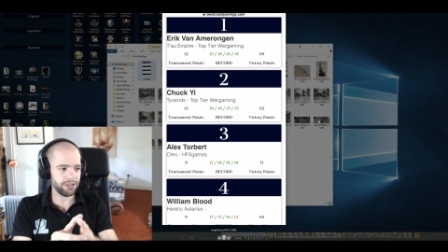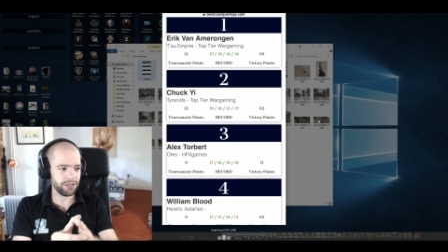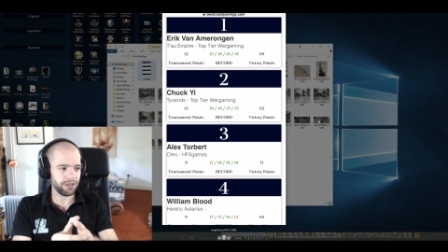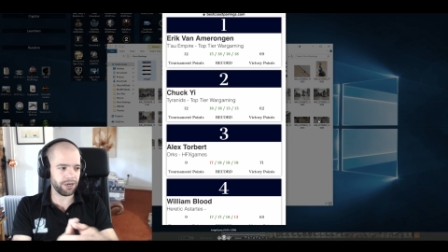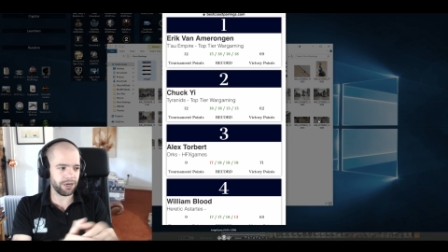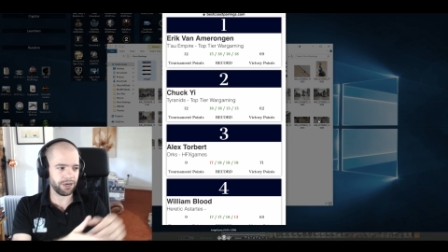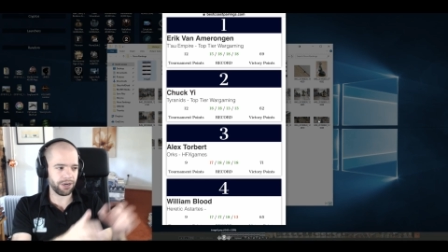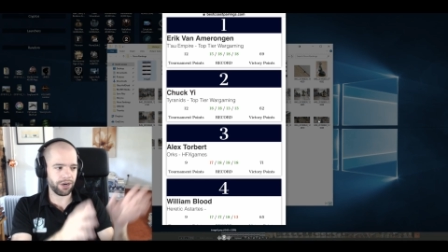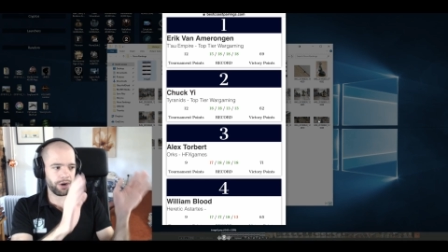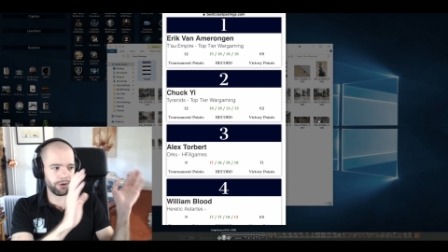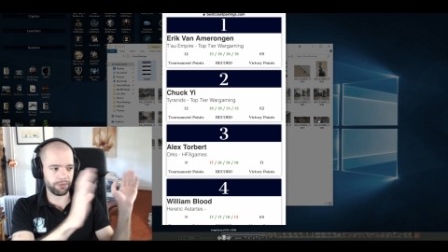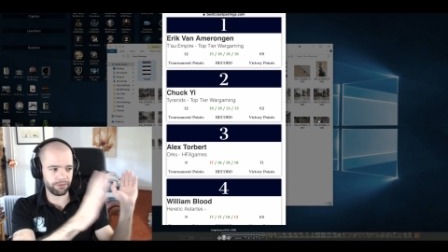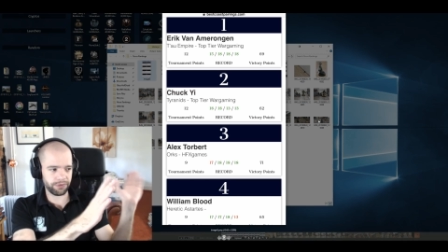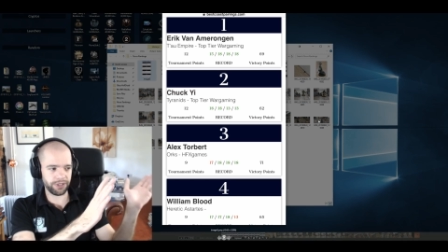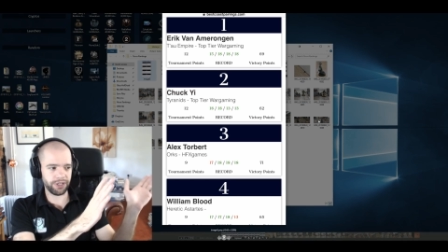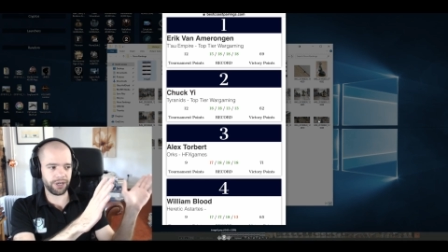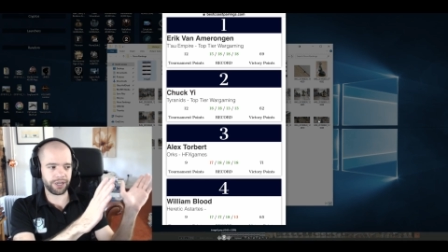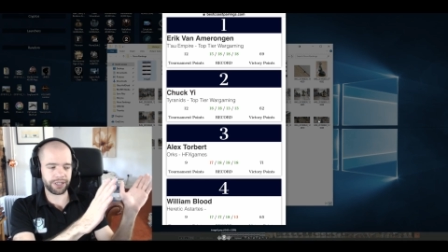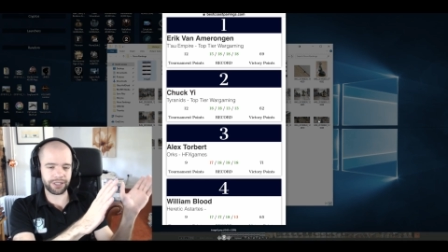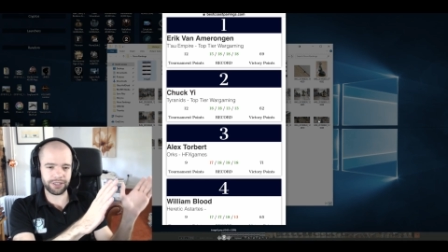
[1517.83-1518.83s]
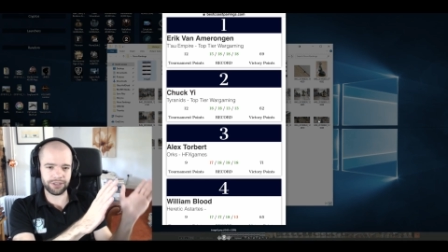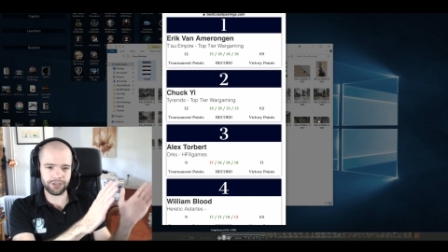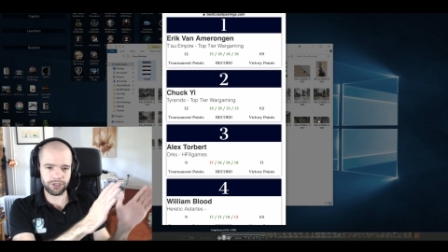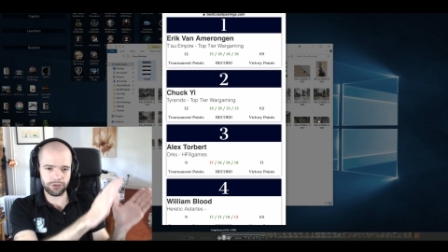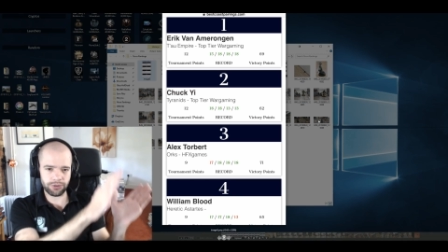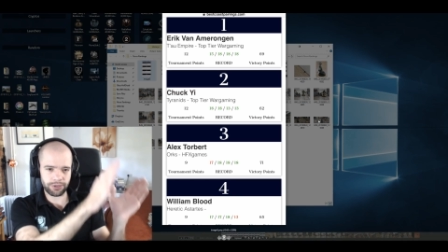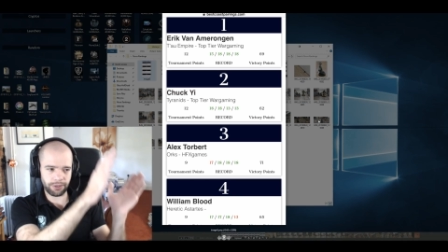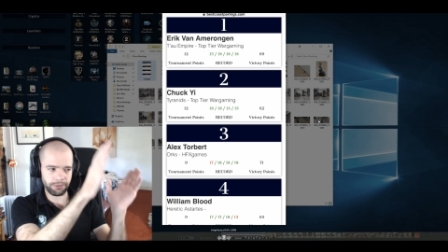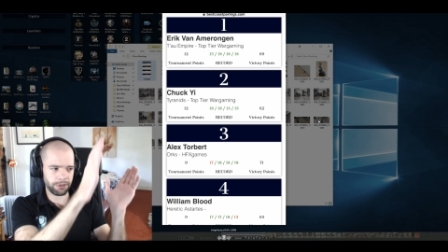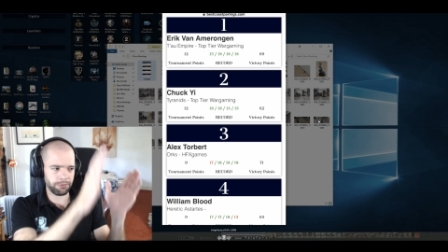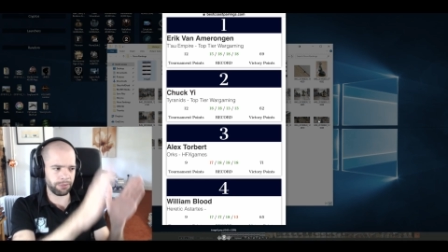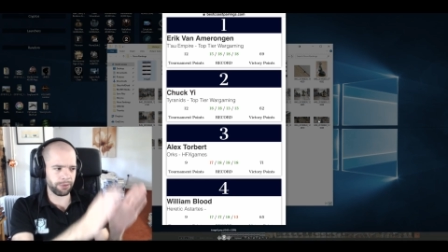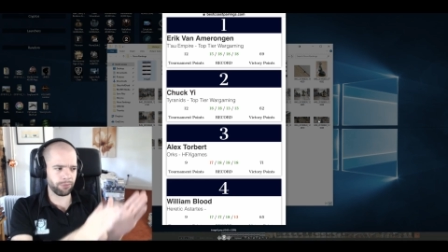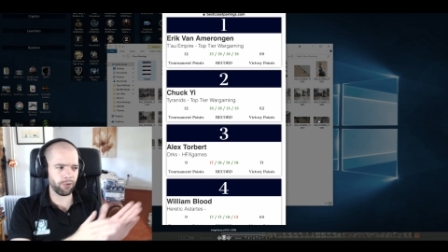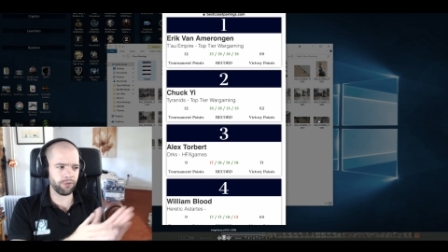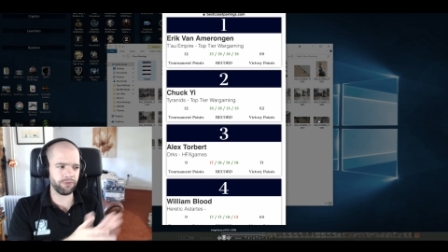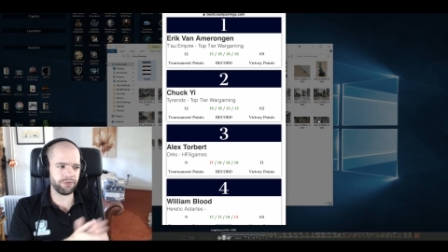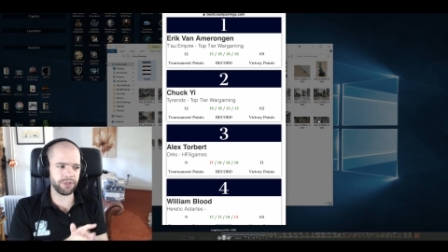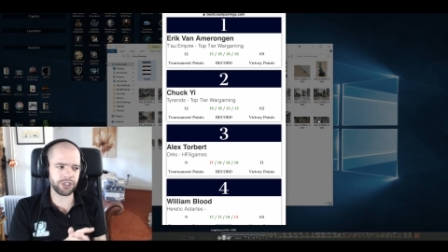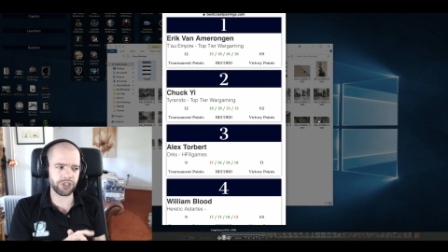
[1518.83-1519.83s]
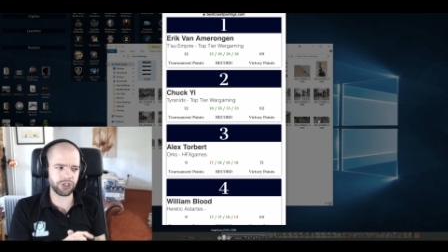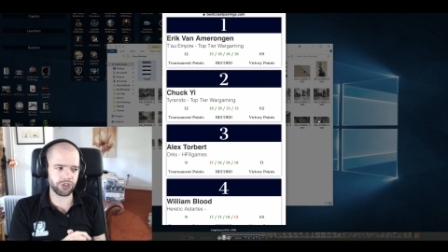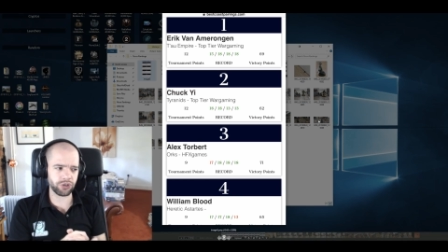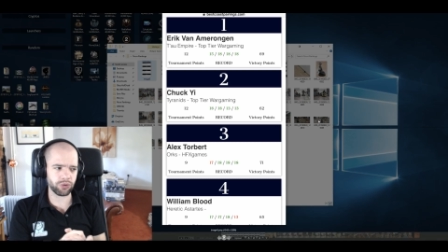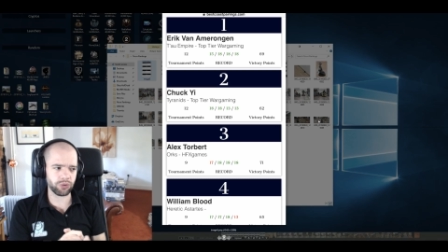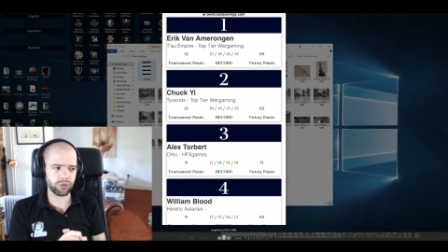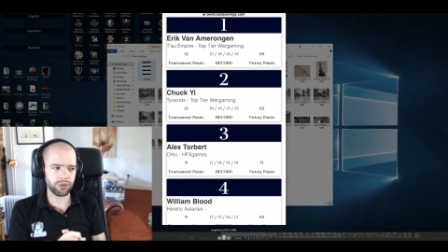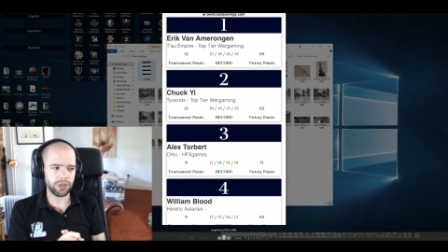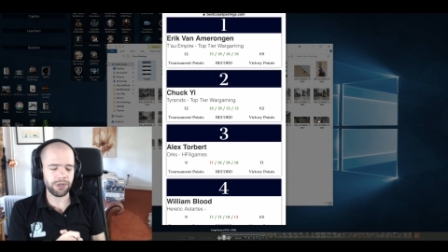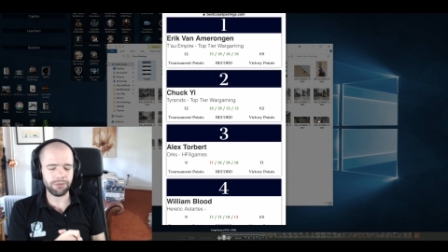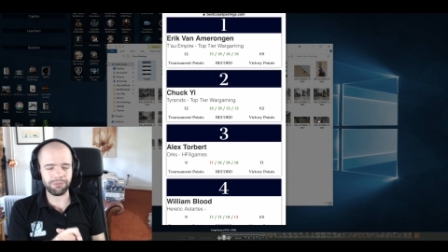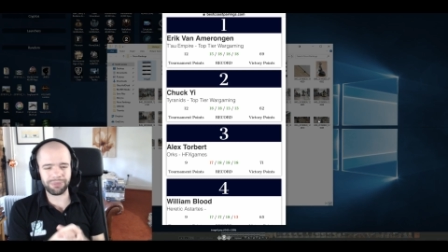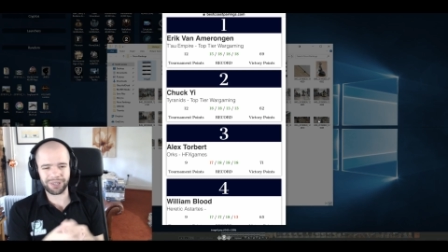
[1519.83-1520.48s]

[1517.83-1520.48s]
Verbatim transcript: Uh, hopefully I can do something a bit more visual,